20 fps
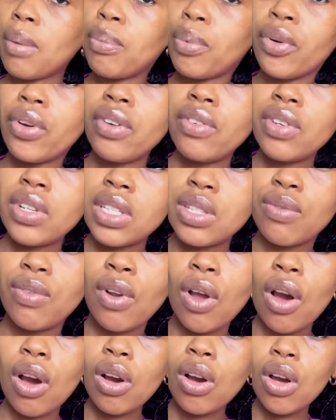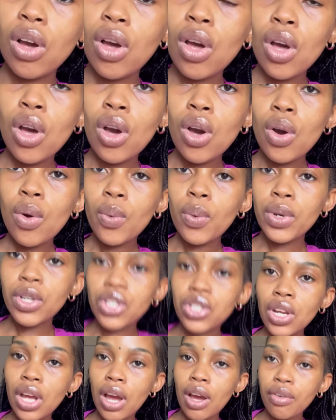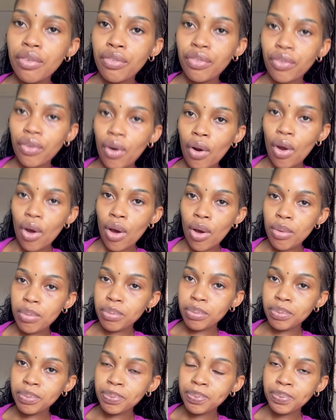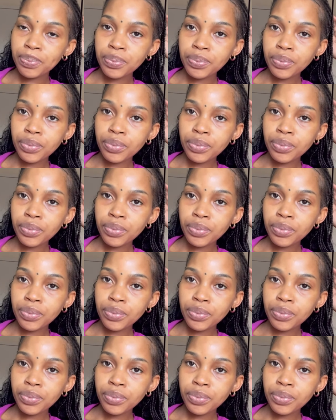previous vlog which are from